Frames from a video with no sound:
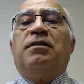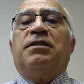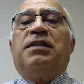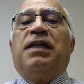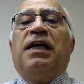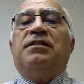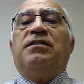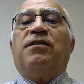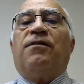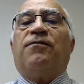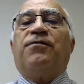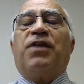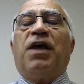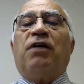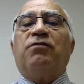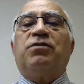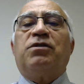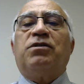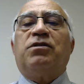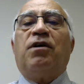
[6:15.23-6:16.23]
tens of
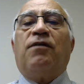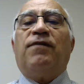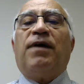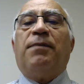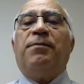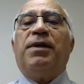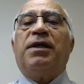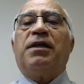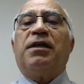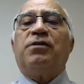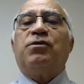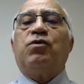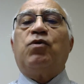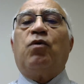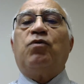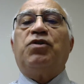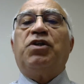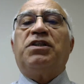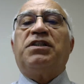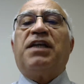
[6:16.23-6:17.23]
thousands of American
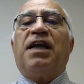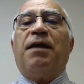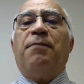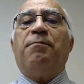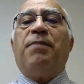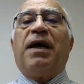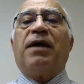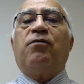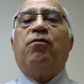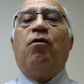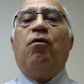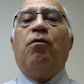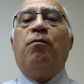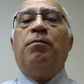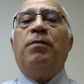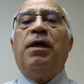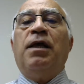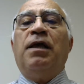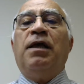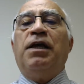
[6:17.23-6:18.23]
soldiers came back
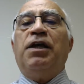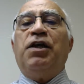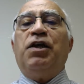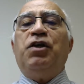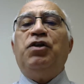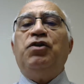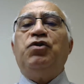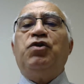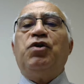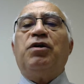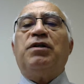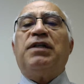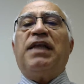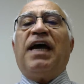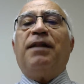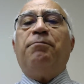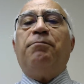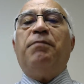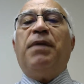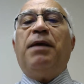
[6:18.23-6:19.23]
home injured
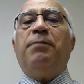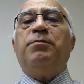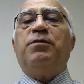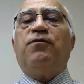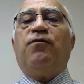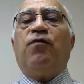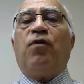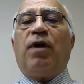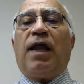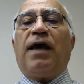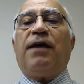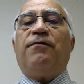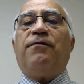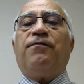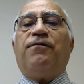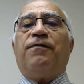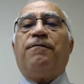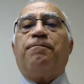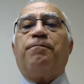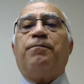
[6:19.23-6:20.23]
and maimed for
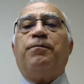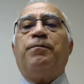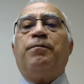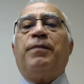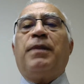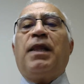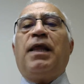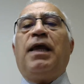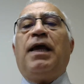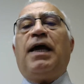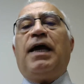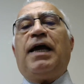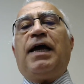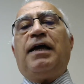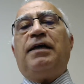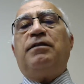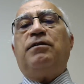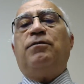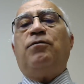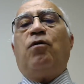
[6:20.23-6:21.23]
life.
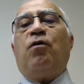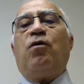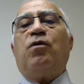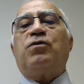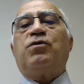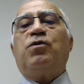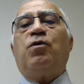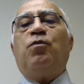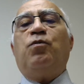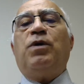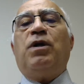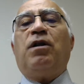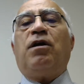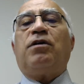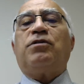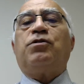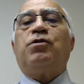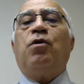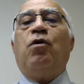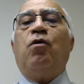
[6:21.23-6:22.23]
And also we
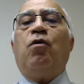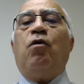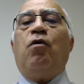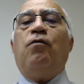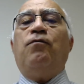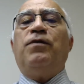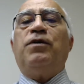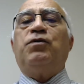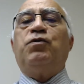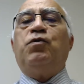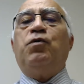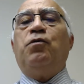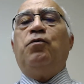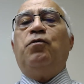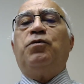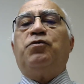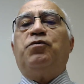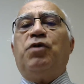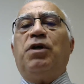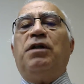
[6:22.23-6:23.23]
lost over
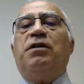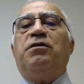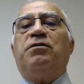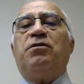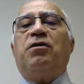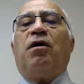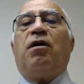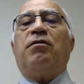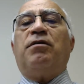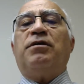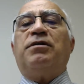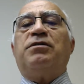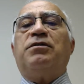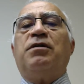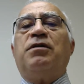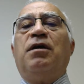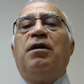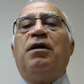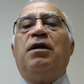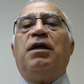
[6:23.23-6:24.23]
$2 trillion
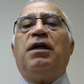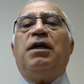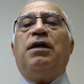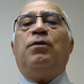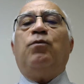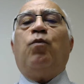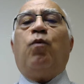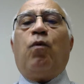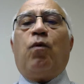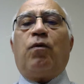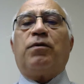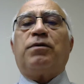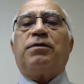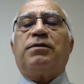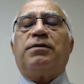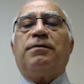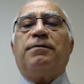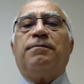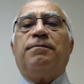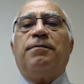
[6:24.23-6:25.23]
in
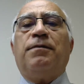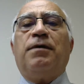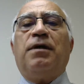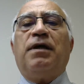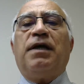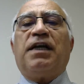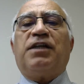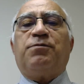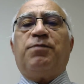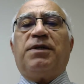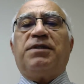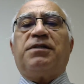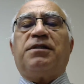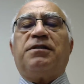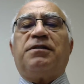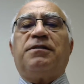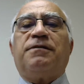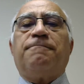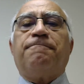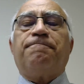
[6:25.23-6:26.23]
wars
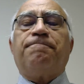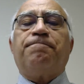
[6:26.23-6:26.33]
expenses.